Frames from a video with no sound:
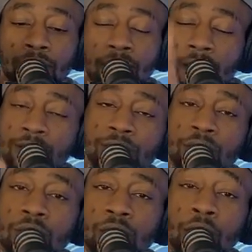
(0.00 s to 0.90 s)
Guys,
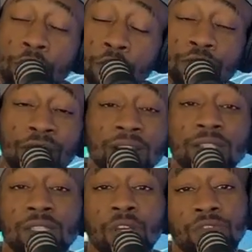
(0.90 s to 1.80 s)
if you find
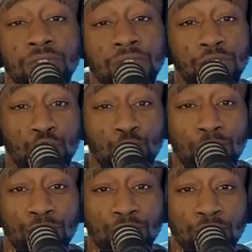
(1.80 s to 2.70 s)
yourself in a
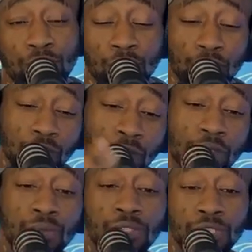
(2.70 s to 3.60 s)
situation, you talk
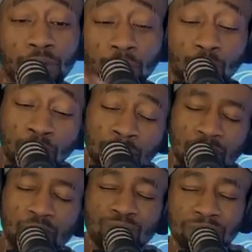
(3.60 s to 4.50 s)
to a chick, or you
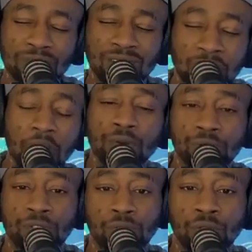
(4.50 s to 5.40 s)
muster up the
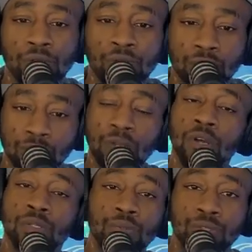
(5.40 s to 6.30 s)
courage to
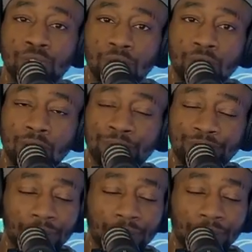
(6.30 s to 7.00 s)
talk to a chick, right?